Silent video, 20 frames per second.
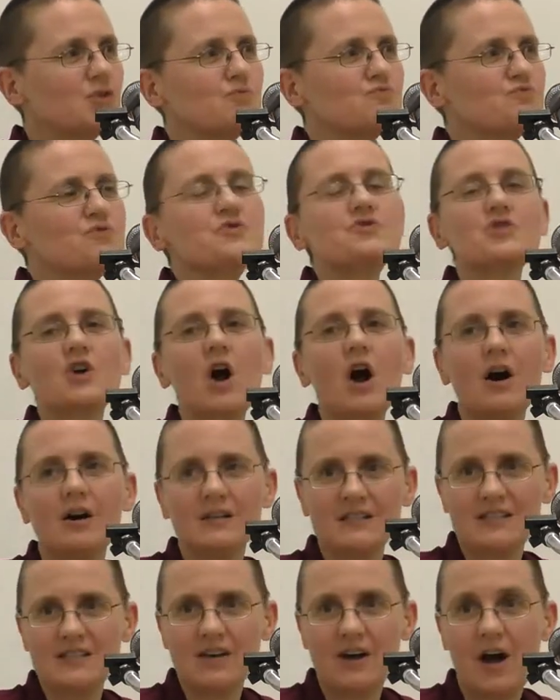root
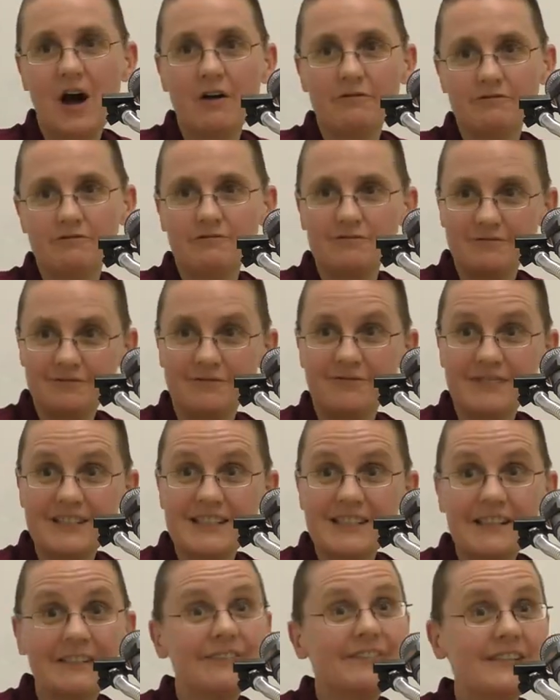cause of
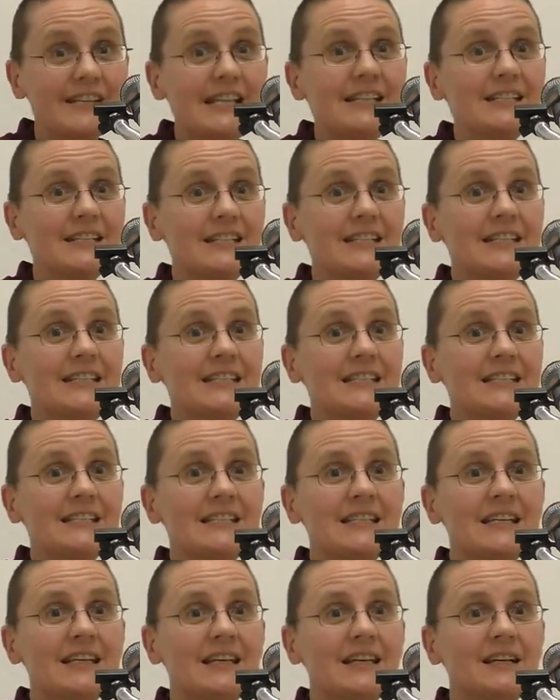
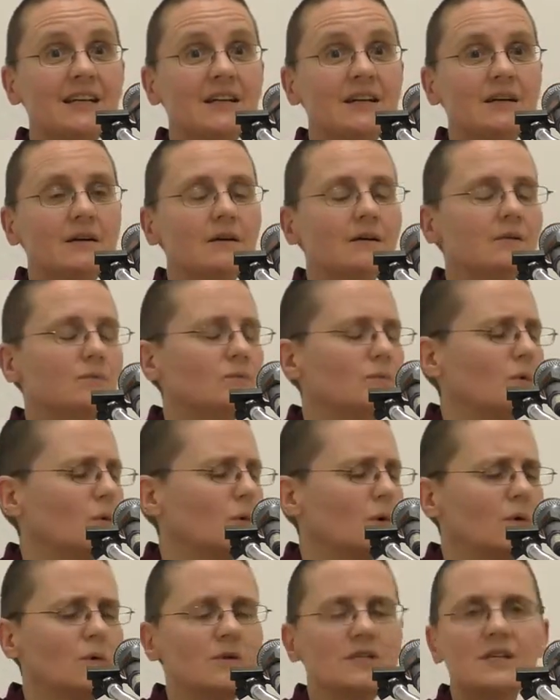self-centeredness,
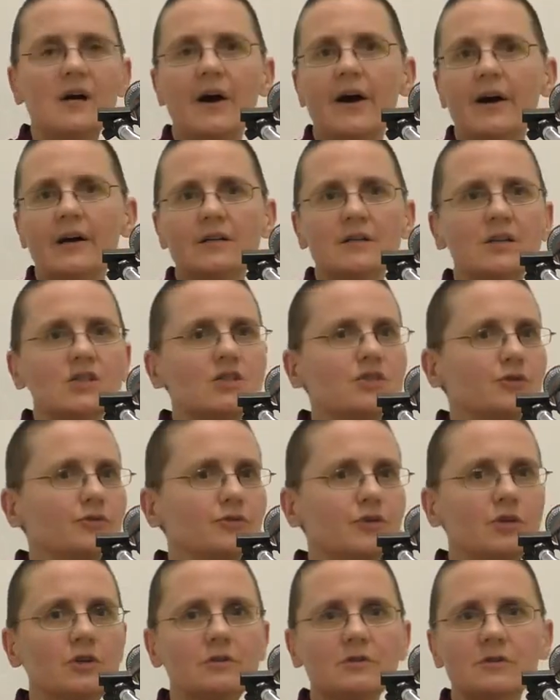oh, it's hard, it's
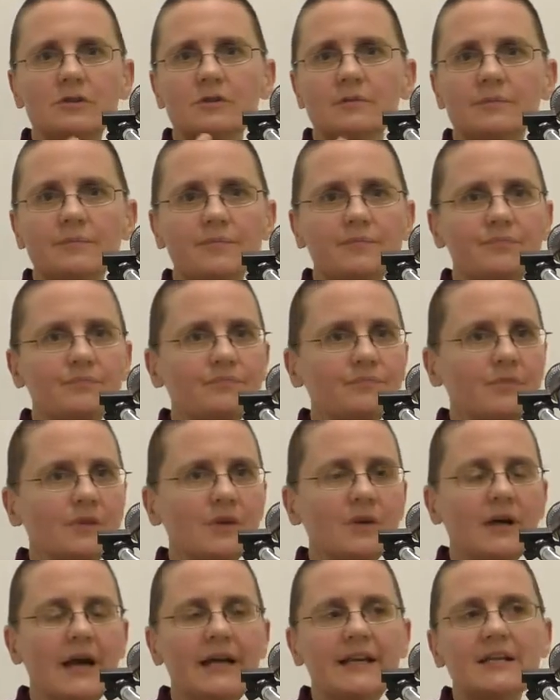difficult.
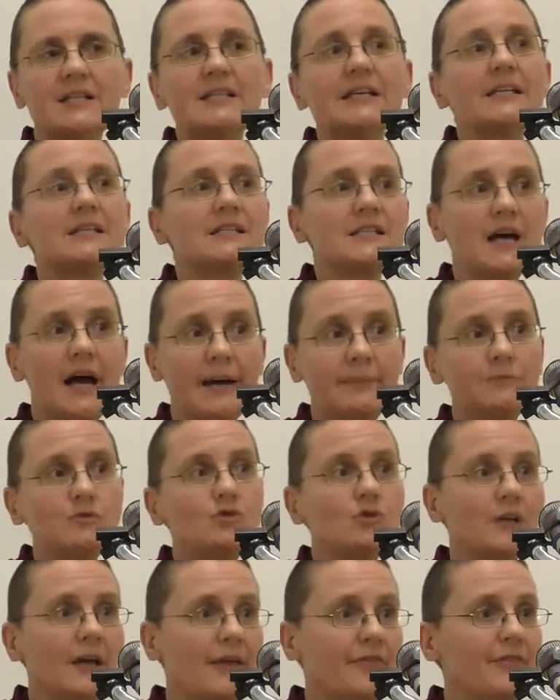And it takes time
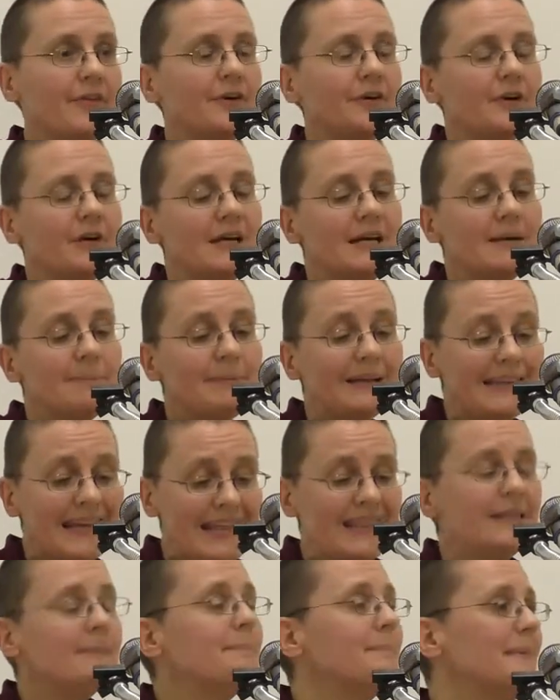to get there. But
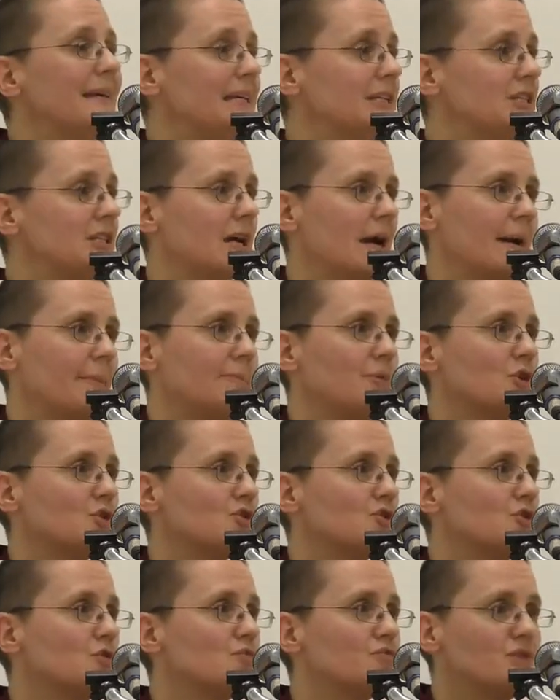in the meantime,
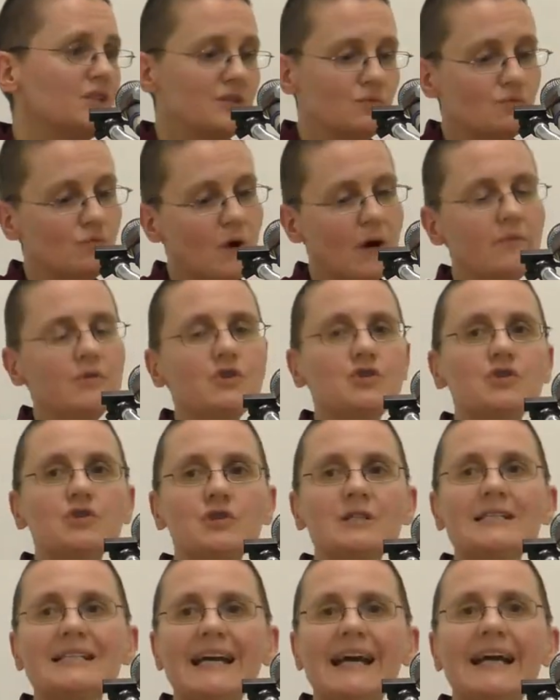there's no reason why we
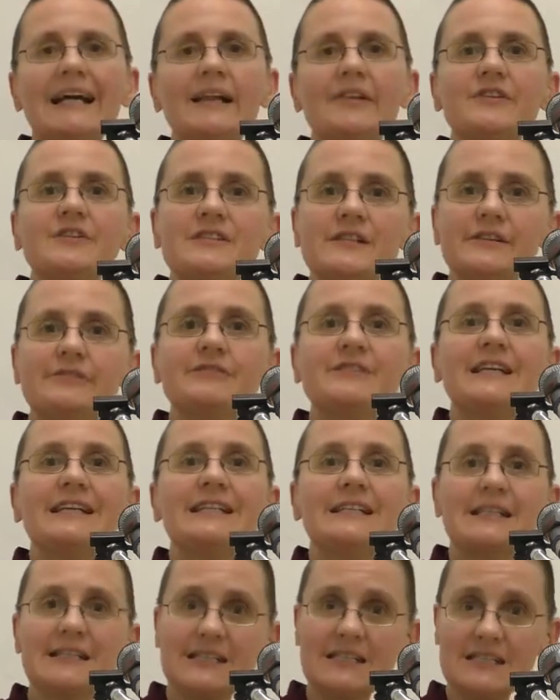shouldn't tackle
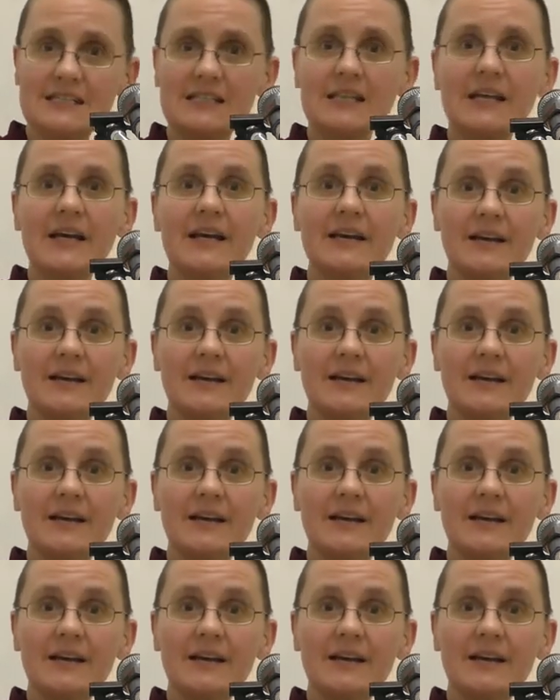self-centeredness